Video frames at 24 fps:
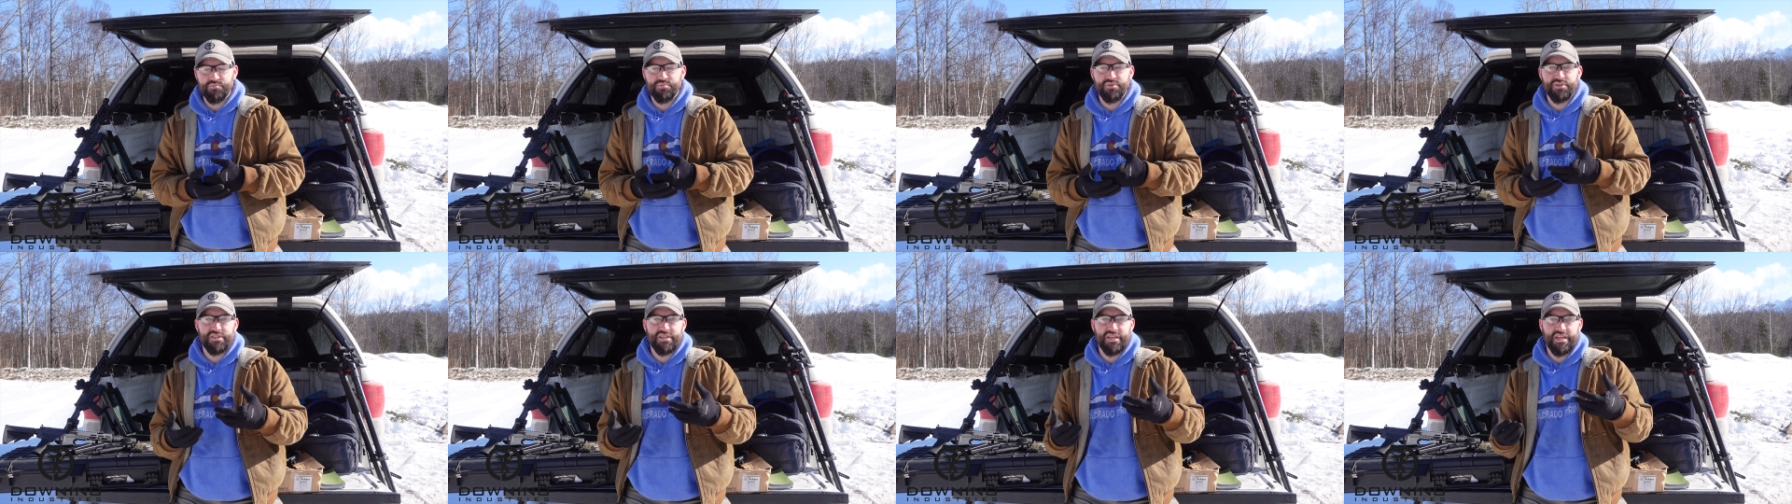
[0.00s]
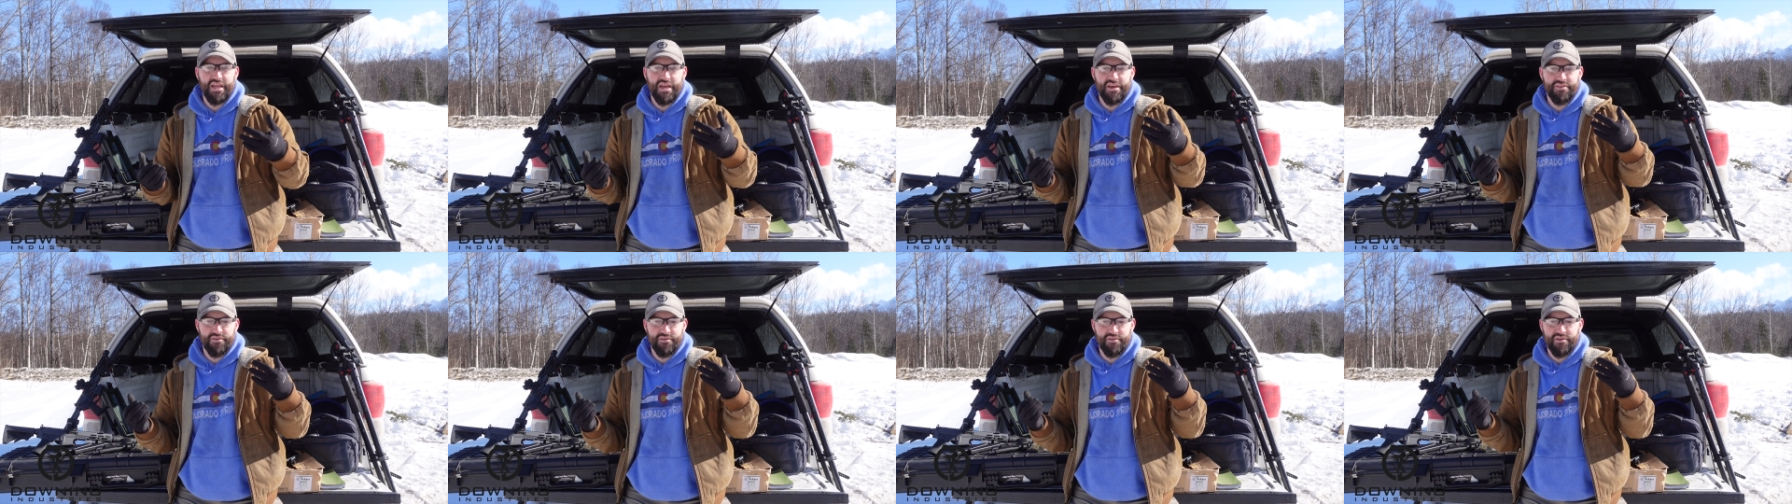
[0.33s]
put
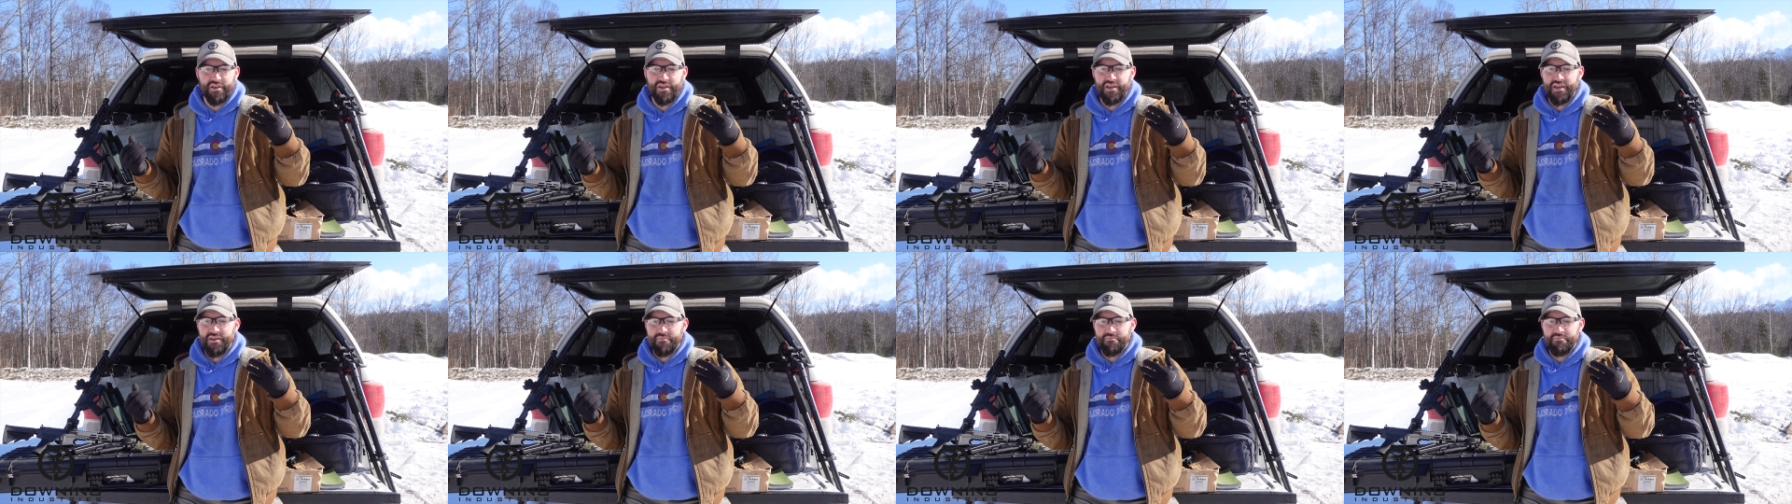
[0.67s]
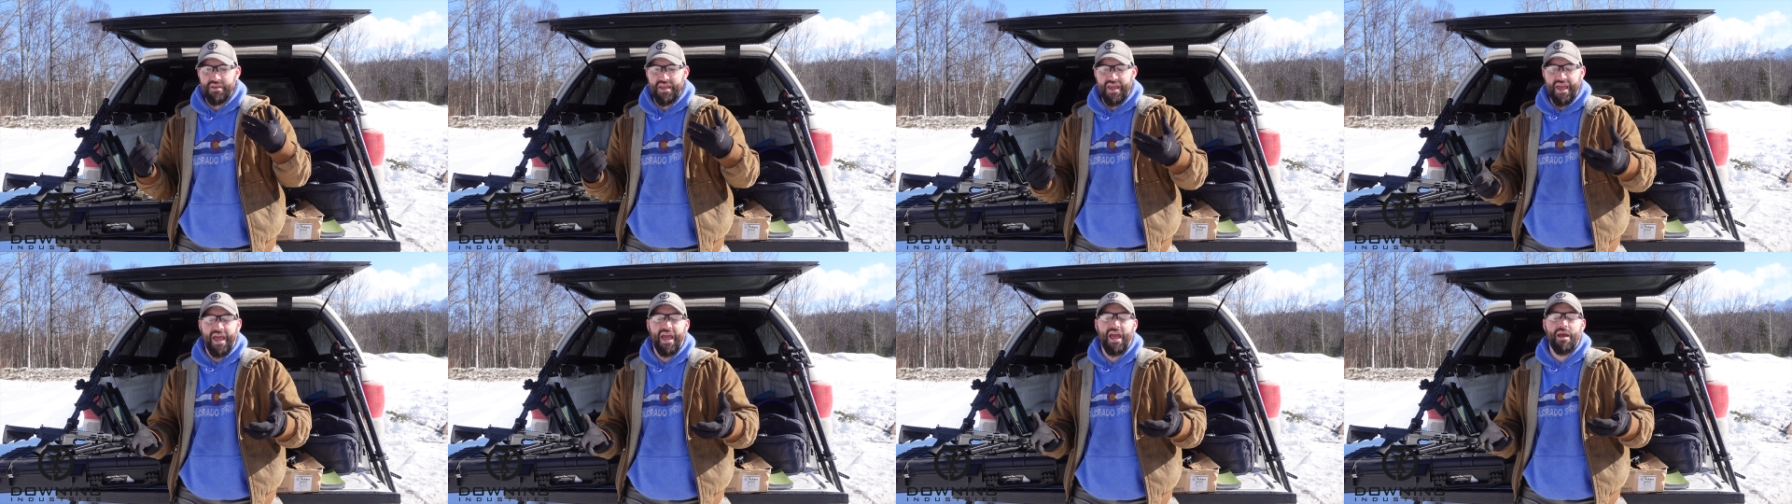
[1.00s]
together,
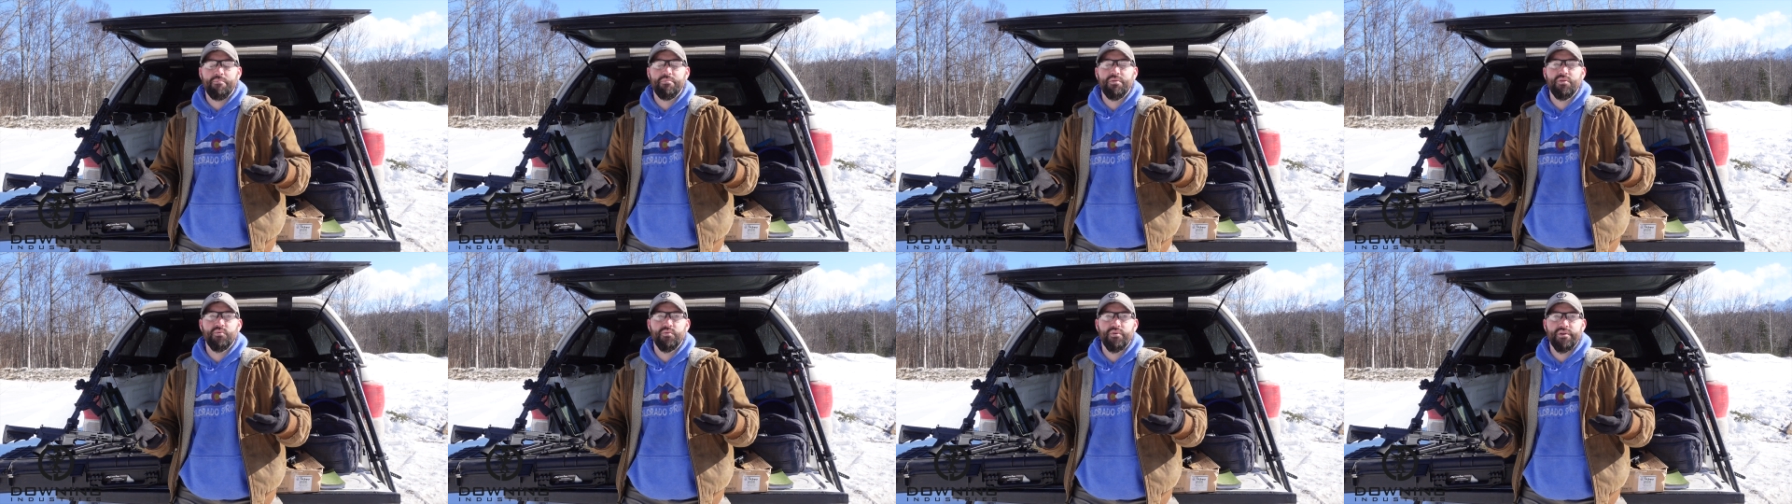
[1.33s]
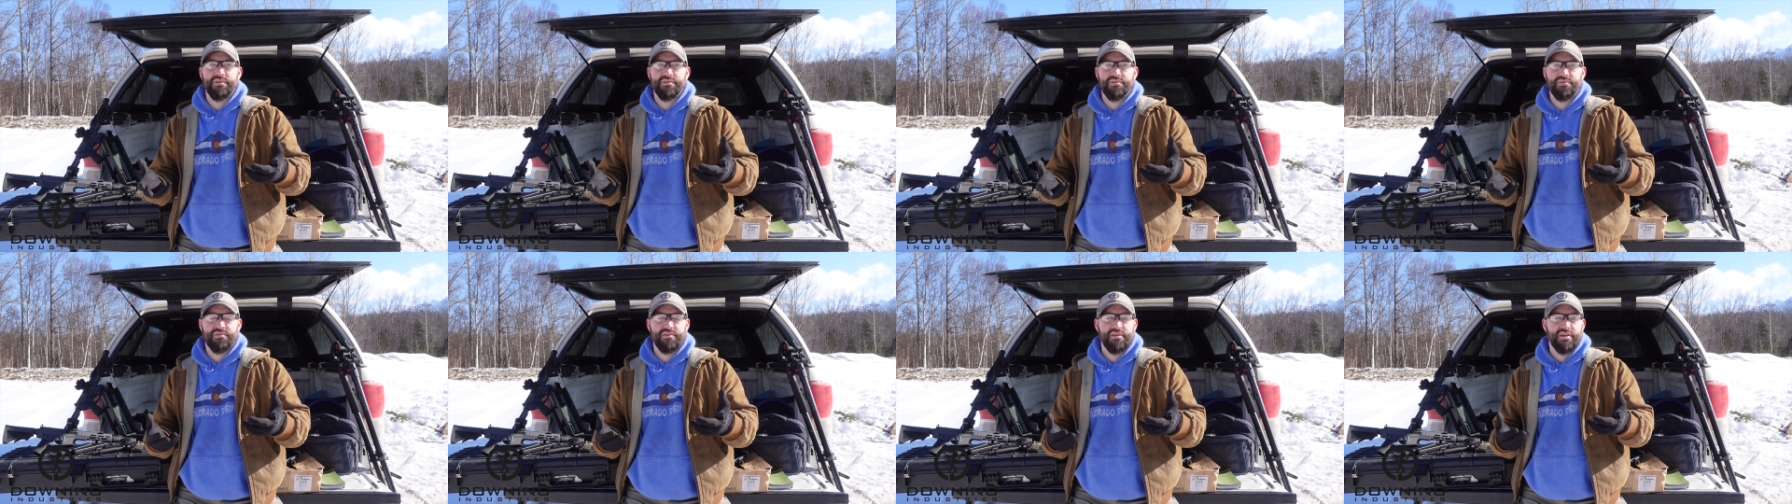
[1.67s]
be happy
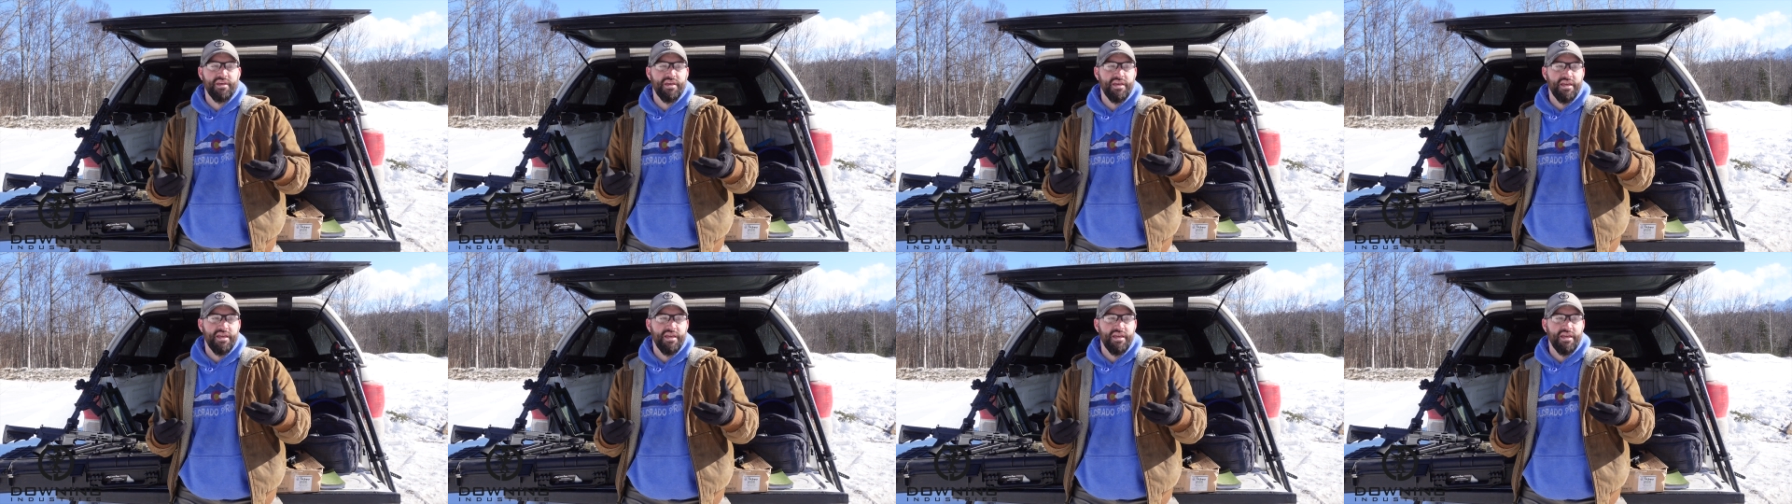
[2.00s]
with,